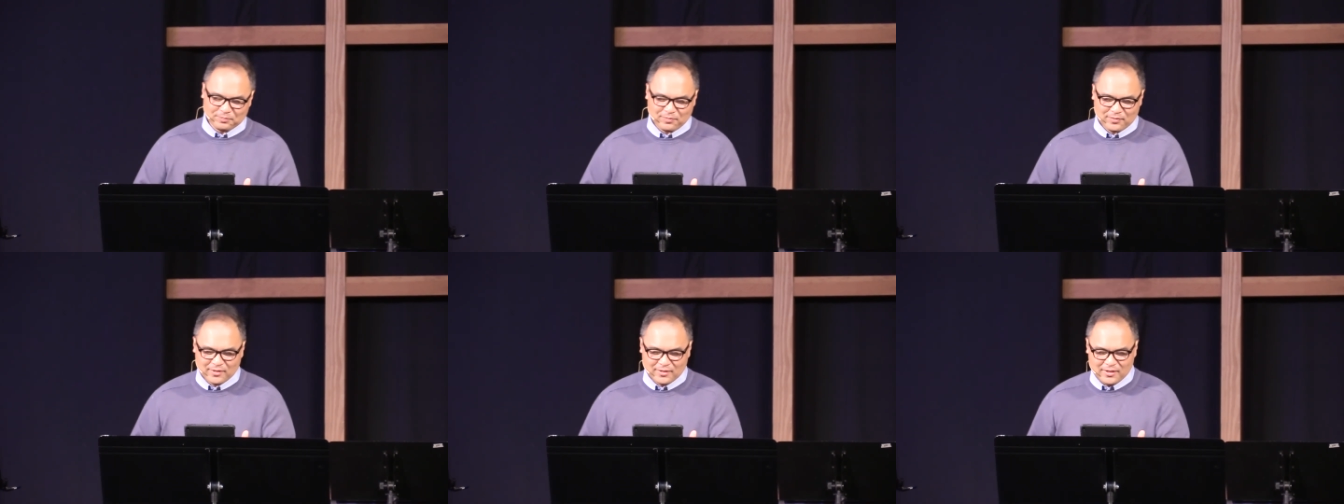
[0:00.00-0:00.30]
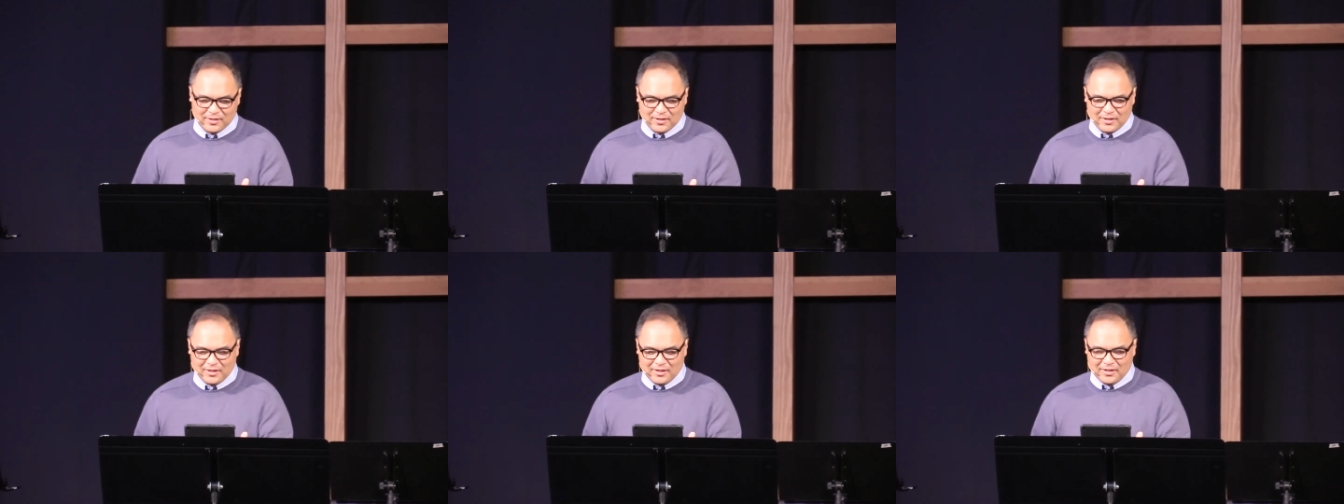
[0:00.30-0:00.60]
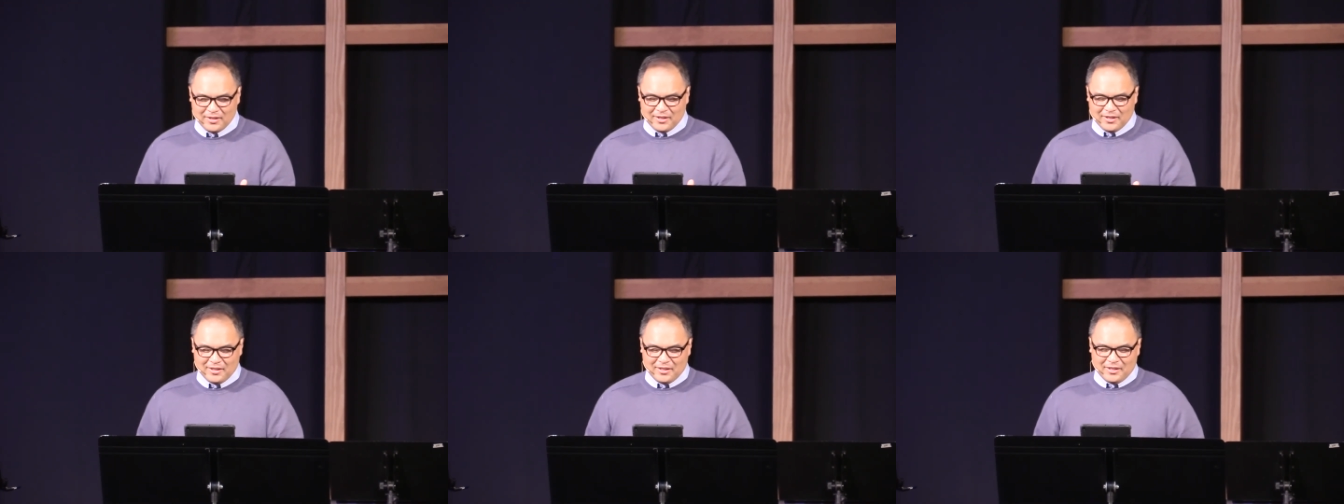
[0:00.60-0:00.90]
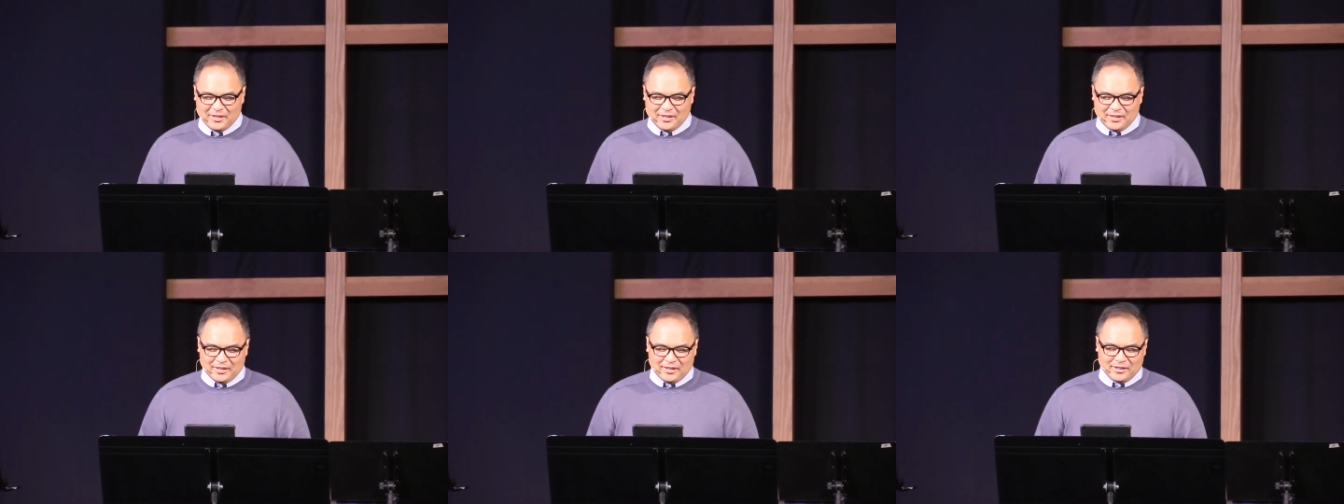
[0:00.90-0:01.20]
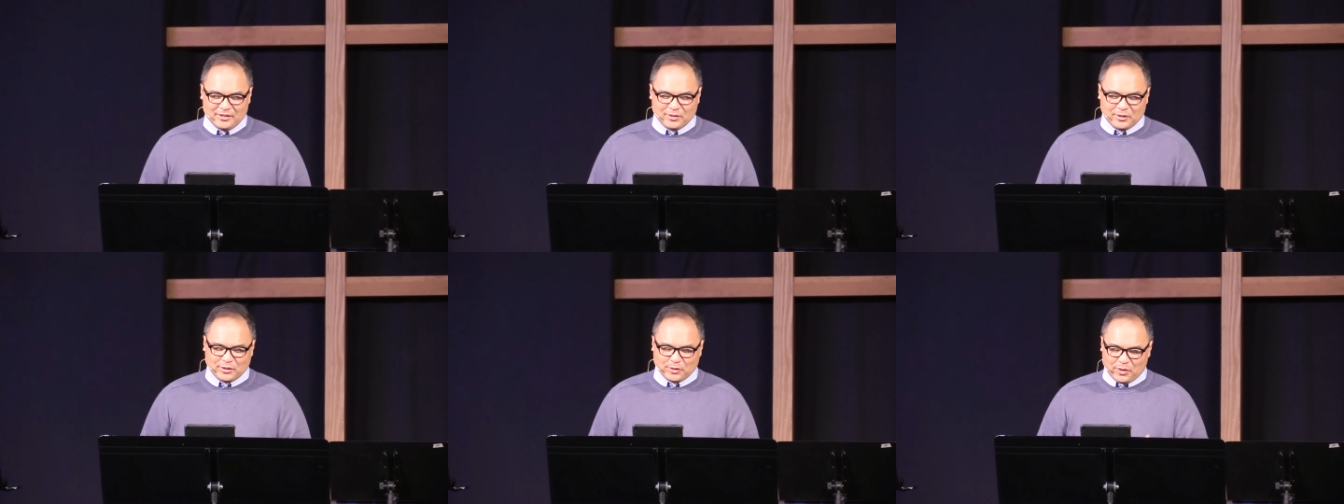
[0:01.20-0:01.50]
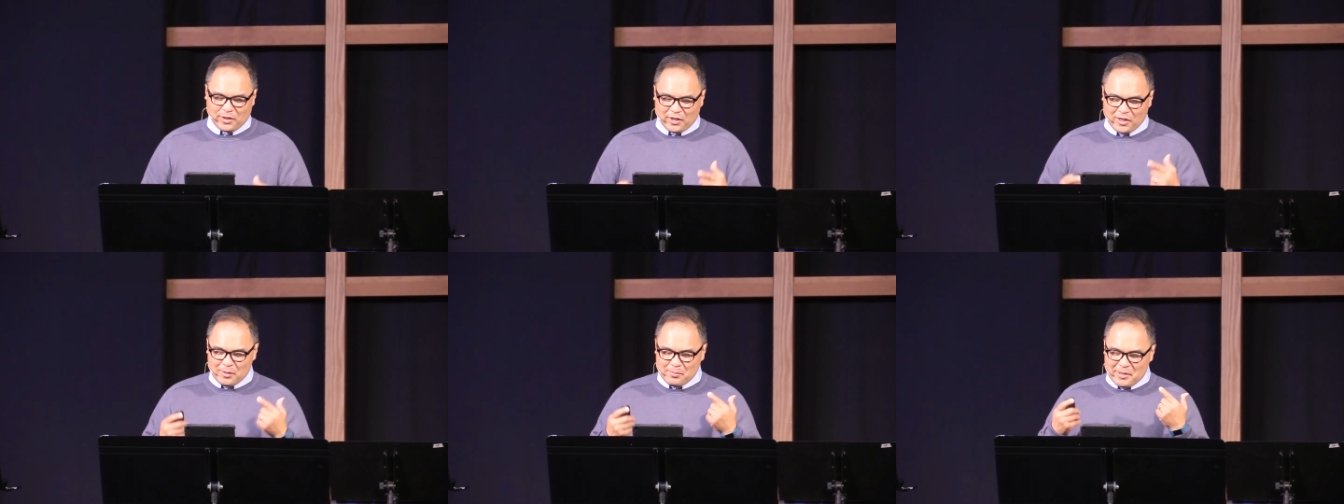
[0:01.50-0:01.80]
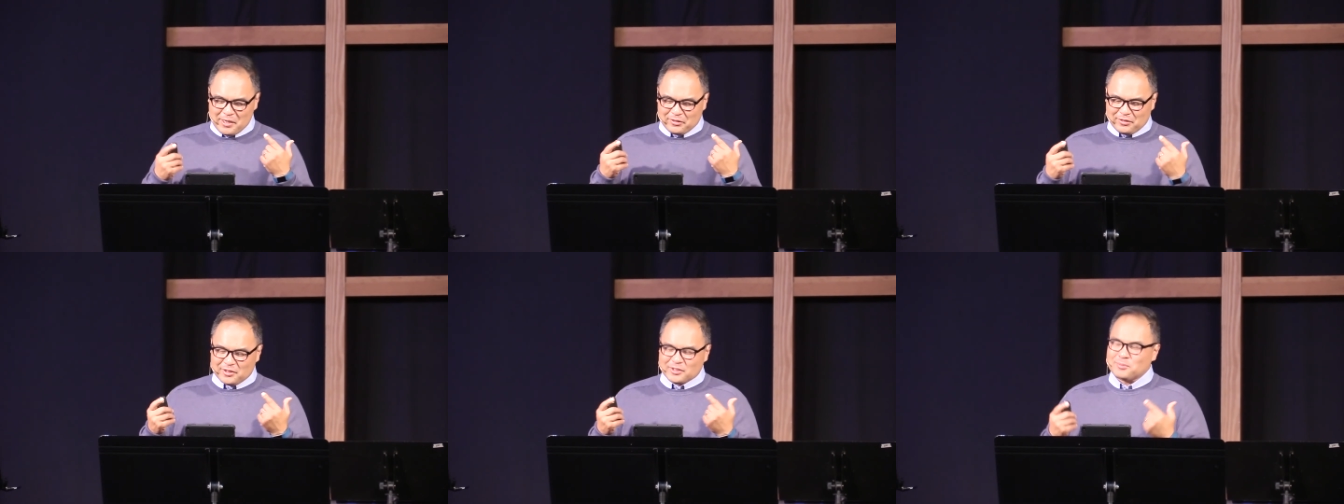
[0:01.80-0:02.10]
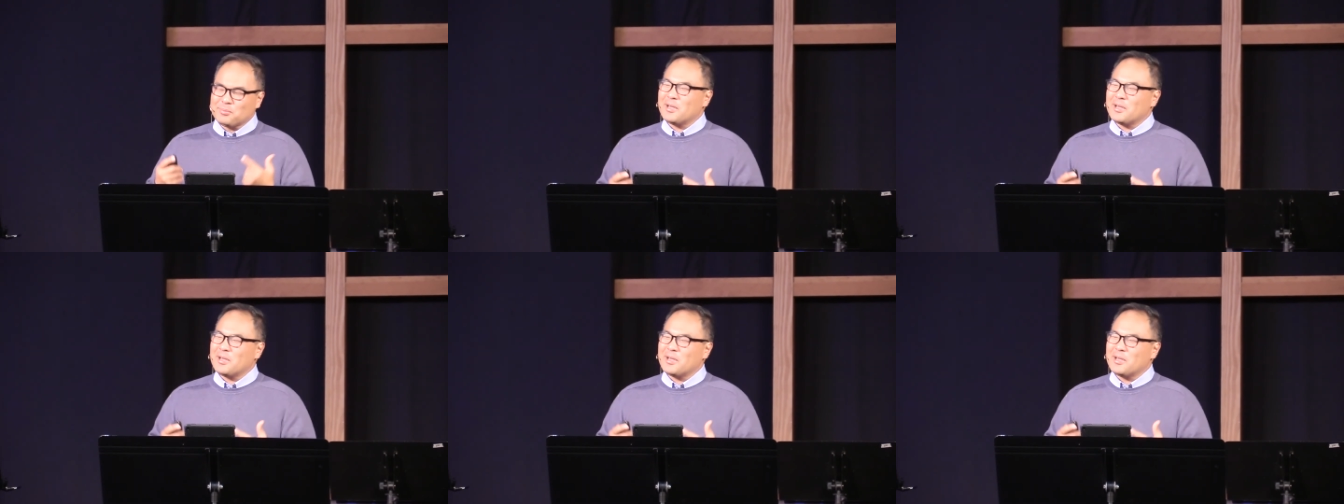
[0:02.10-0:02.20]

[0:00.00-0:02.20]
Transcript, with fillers: So, as you think about this